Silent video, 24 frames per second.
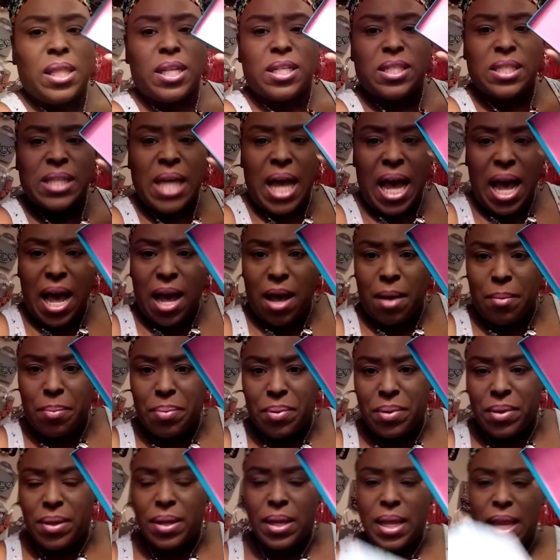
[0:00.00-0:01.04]
The top
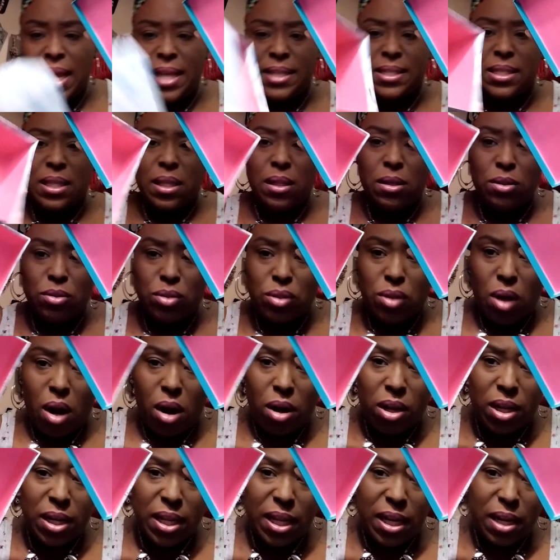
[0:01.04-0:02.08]
is a little
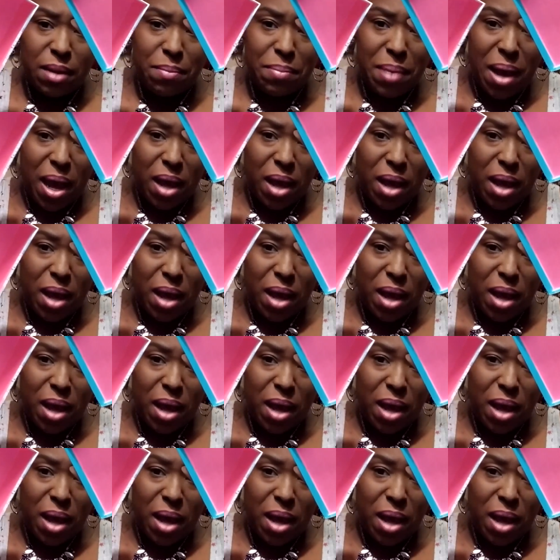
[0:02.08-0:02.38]
darker than the